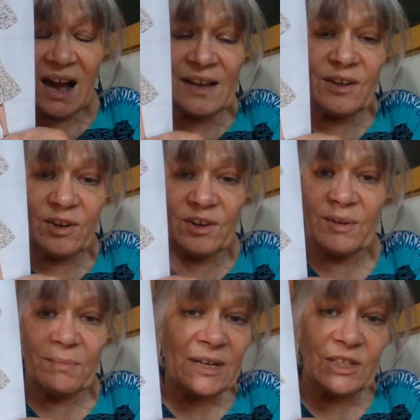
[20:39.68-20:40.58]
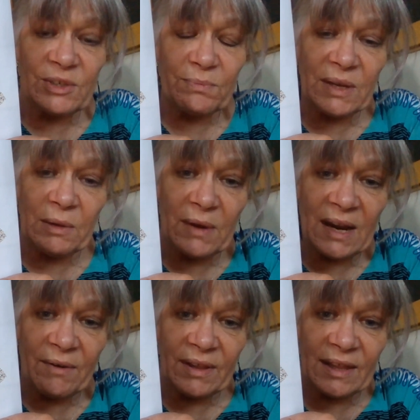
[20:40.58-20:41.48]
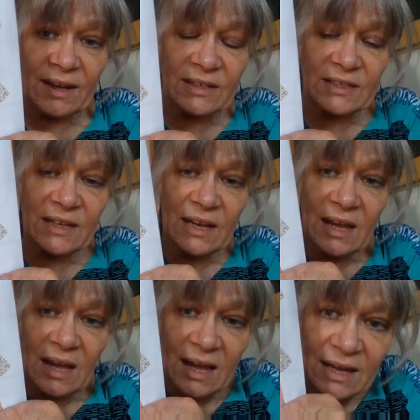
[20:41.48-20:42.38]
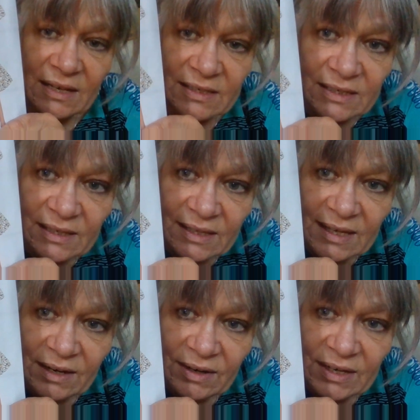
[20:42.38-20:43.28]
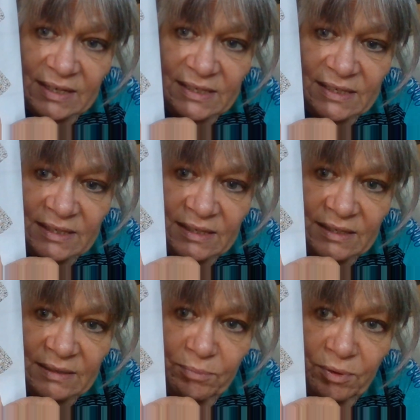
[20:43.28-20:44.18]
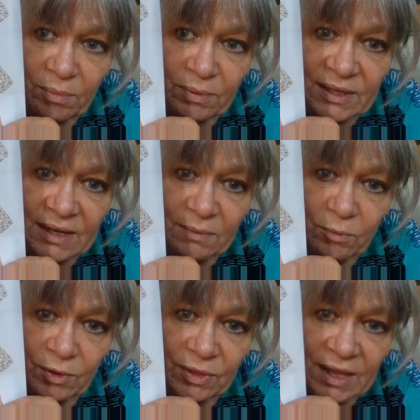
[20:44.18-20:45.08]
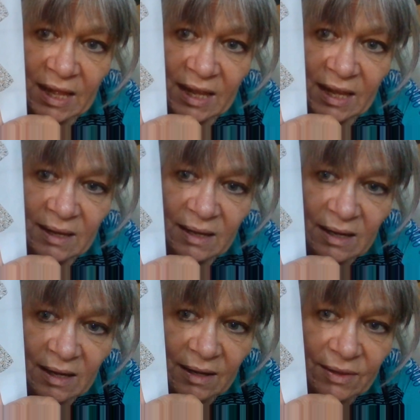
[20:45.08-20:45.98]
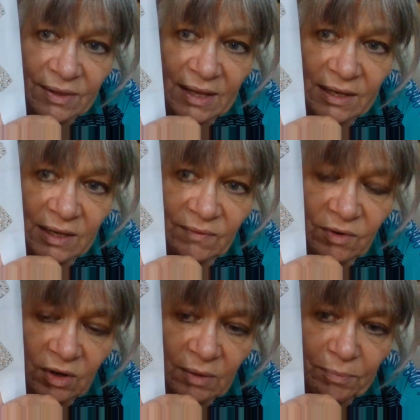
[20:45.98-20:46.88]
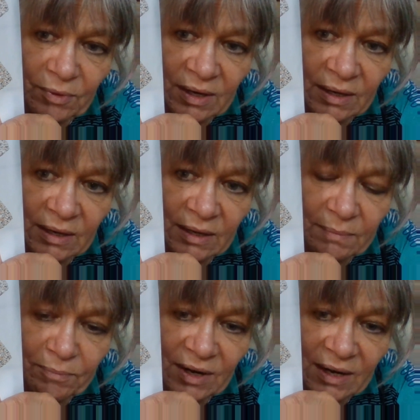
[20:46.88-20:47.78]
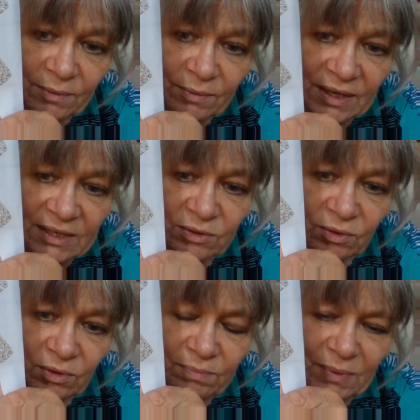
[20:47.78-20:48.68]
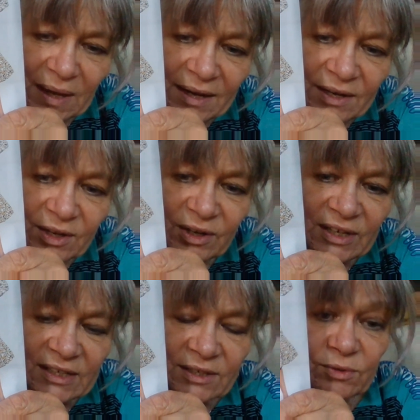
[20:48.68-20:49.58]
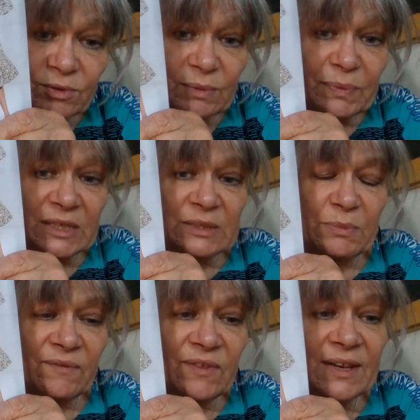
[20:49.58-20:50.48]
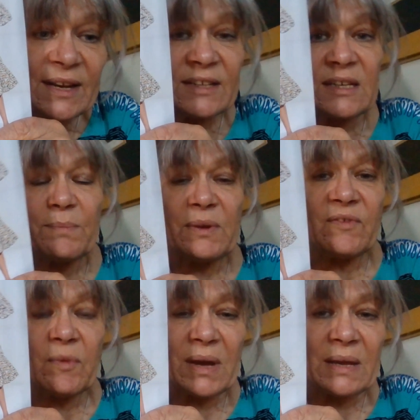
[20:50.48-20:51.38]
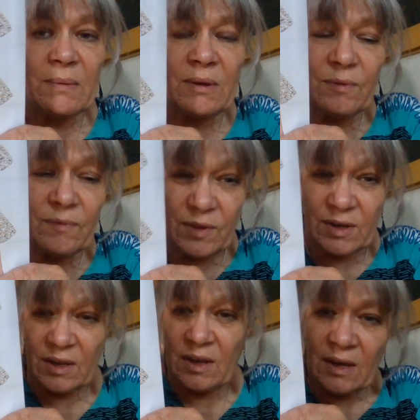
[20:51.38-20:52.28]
I can't imagine me wearing that. And there is probably that one there. Then you've got a brown. It's all kind of colours that don't appeal to me. If they'd added a bit of a pipe, you know, if they'd